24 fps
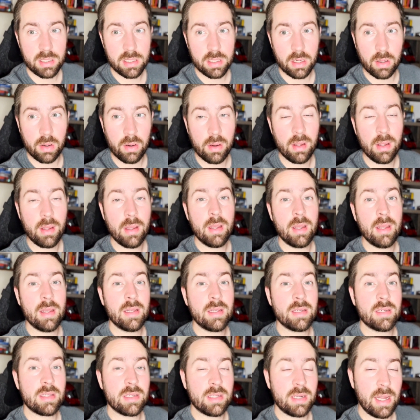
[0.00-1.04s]
So
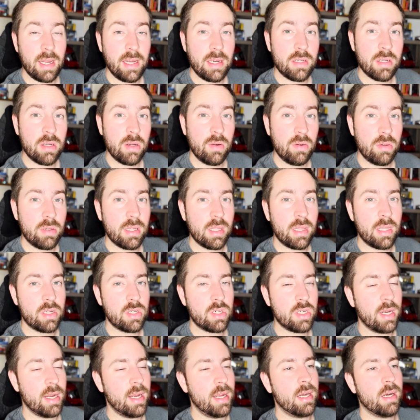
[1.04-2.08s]
stay tuned to the
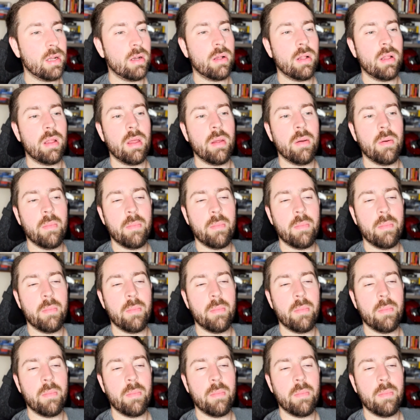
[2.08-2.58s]
channel.